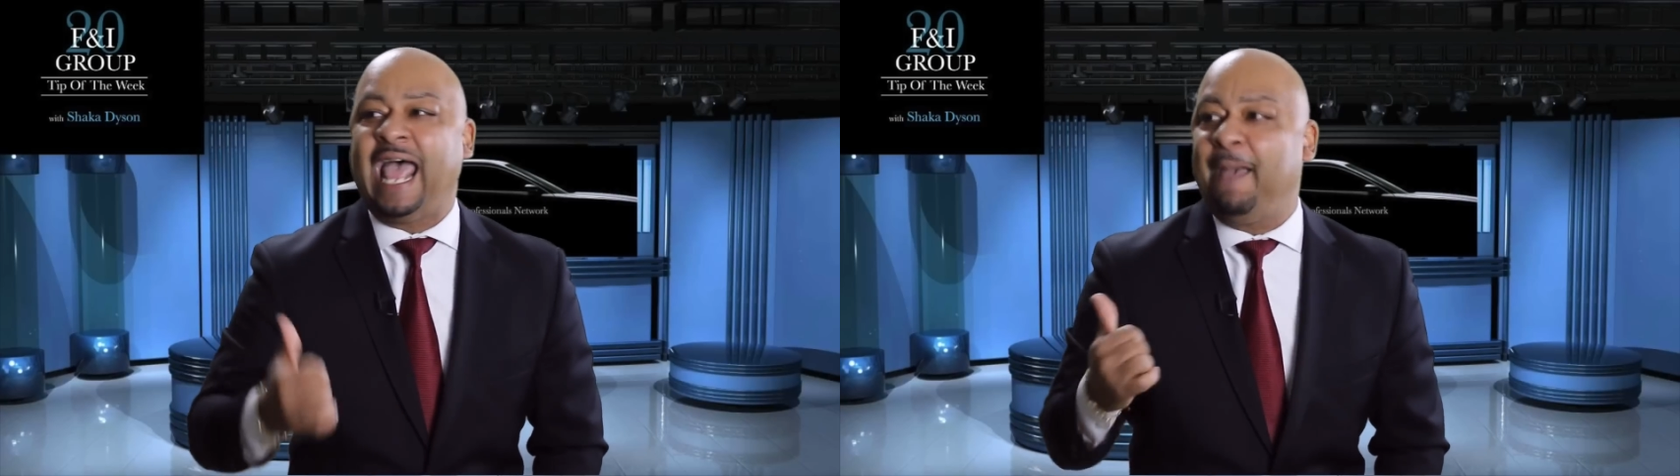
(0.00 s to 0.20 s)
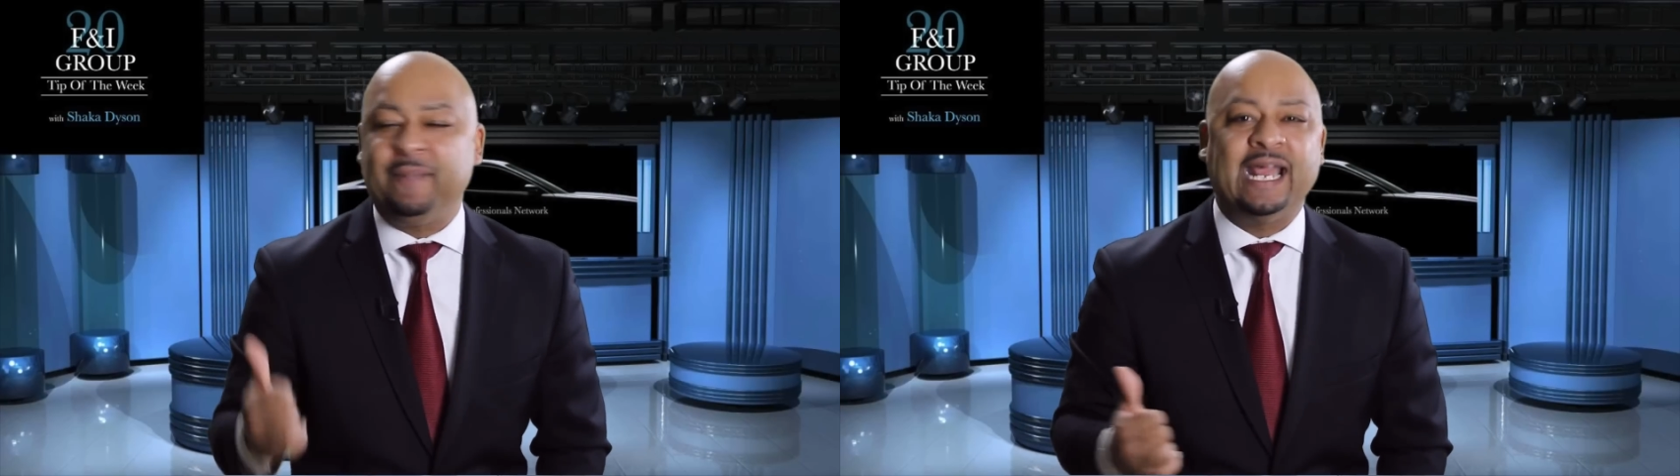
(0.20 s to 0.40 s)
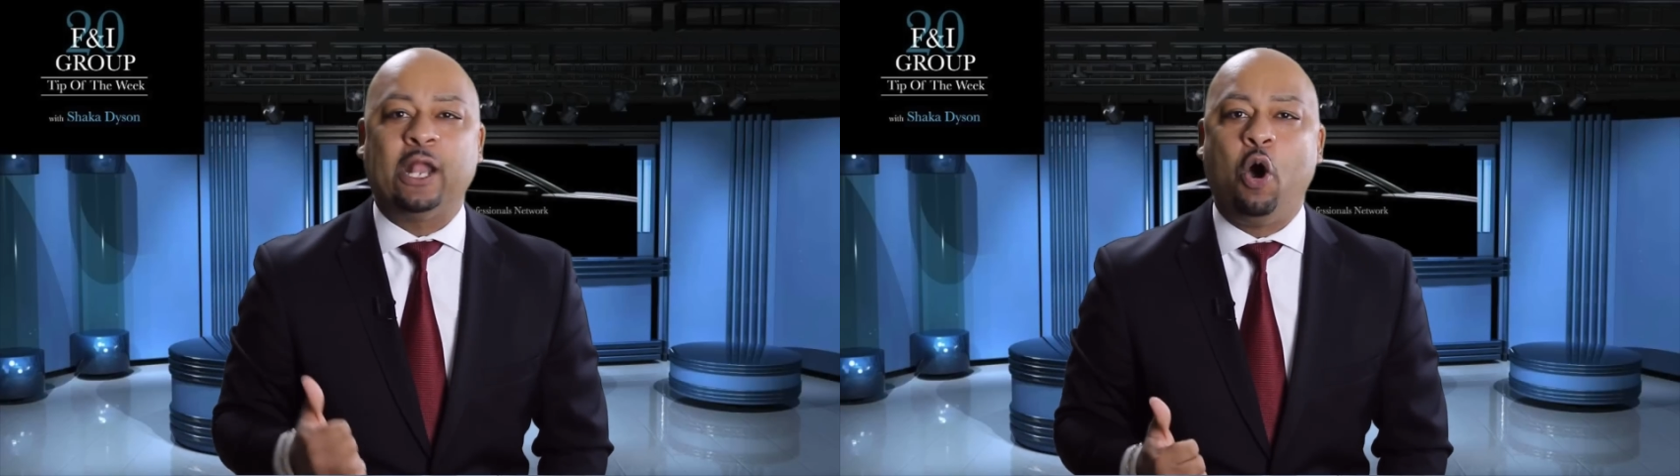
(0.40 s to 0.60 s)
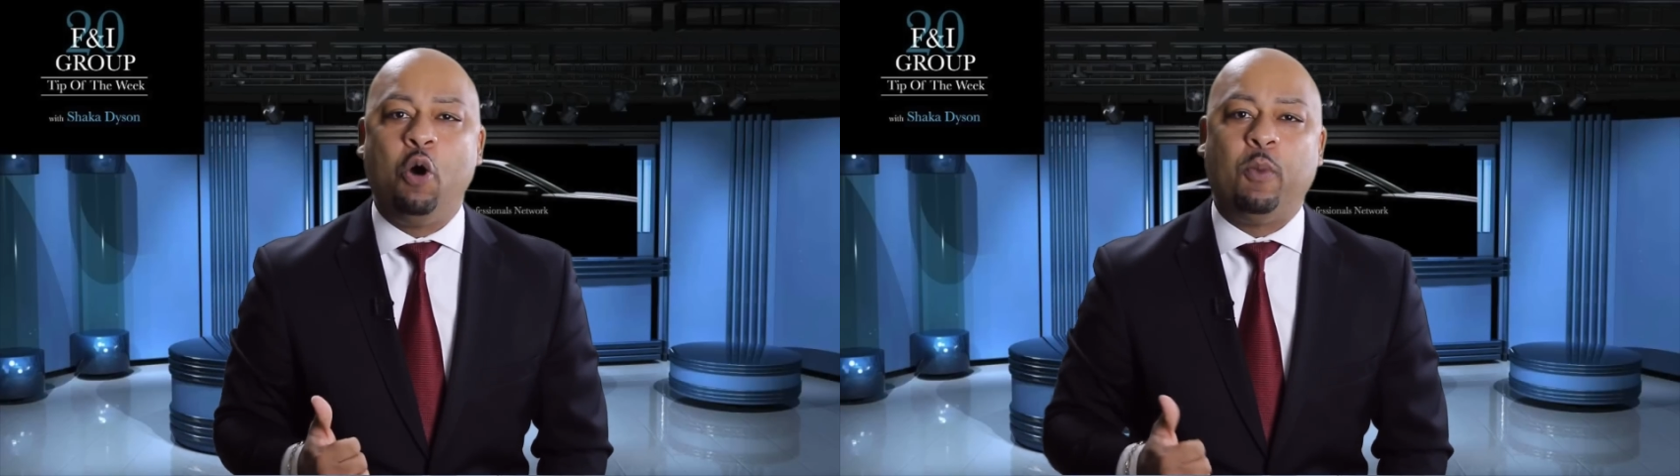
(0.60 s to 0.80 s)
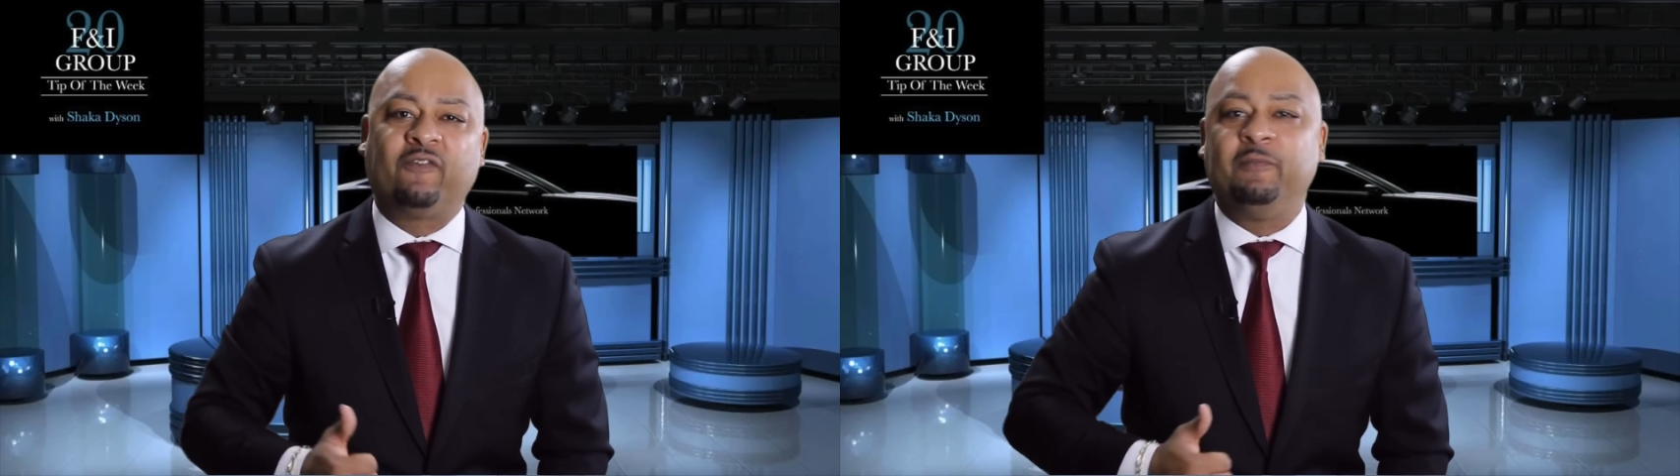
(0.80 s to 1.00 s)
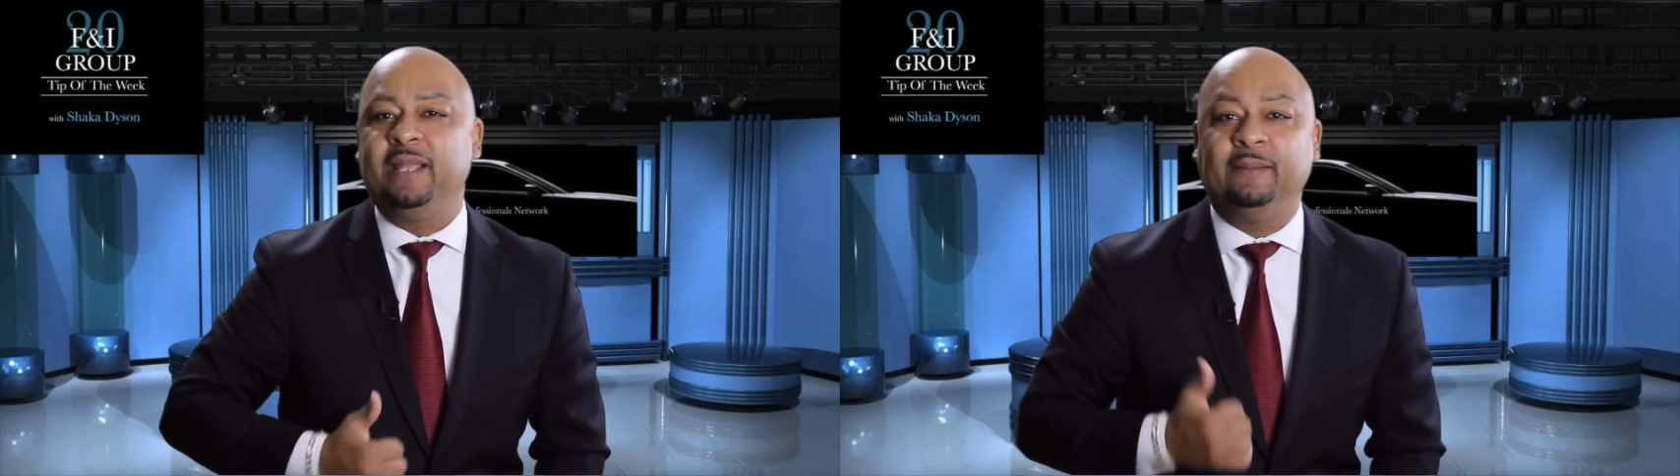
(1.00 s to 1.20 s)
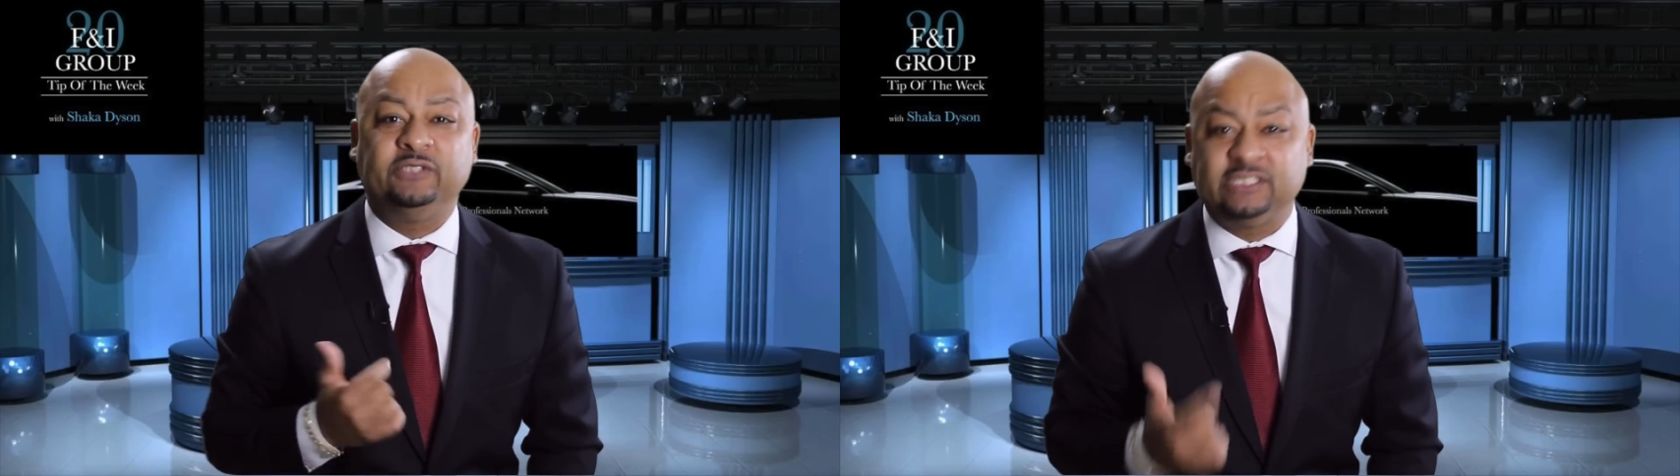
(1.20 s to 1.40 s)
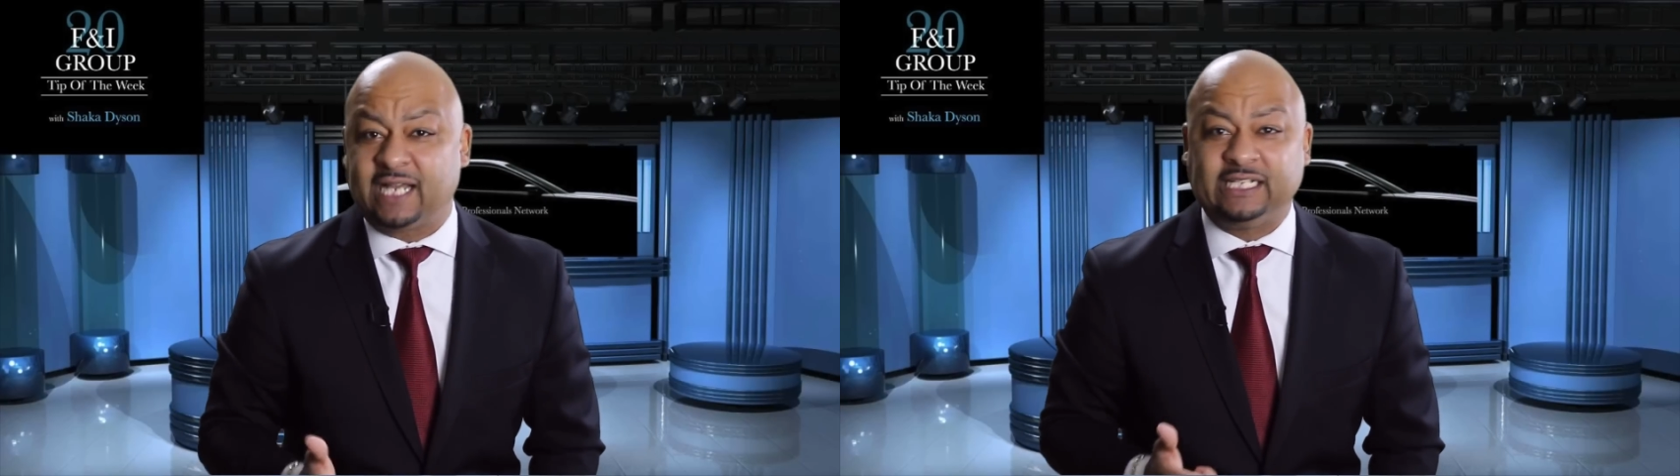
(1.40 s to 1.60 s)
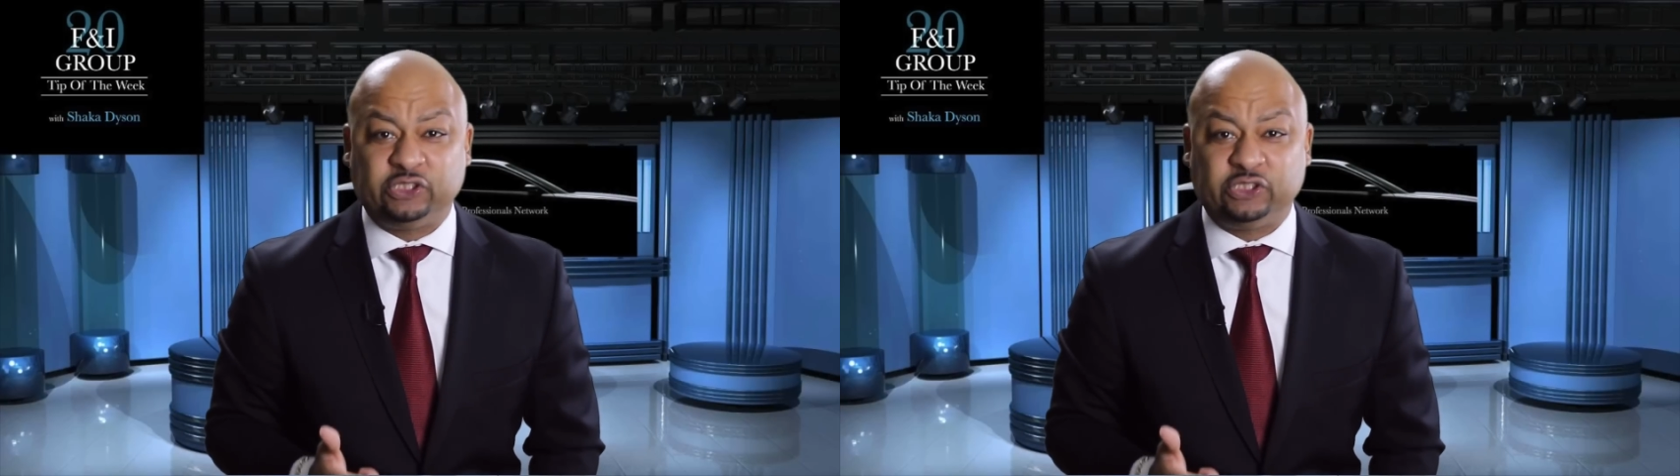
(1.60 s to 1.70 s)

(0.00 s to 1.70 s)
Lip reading: happened at home or from being stuck in